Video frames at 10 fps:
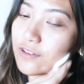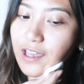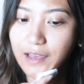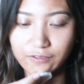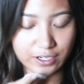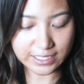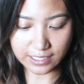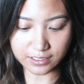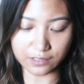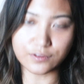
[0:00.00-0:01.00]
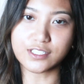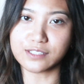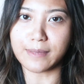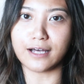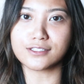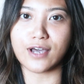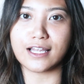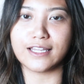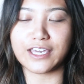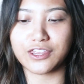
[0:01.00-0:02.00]
it. I'm very sensitive to smell, so
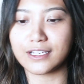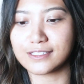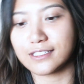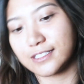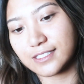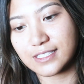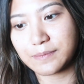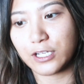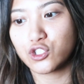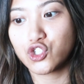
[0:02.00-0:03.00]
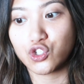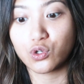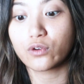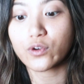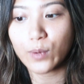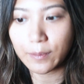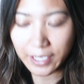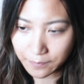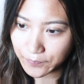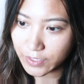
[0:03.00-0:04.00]
I like things that doesn't smell too
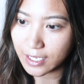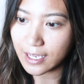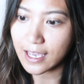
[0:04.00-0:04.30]
overwhelming.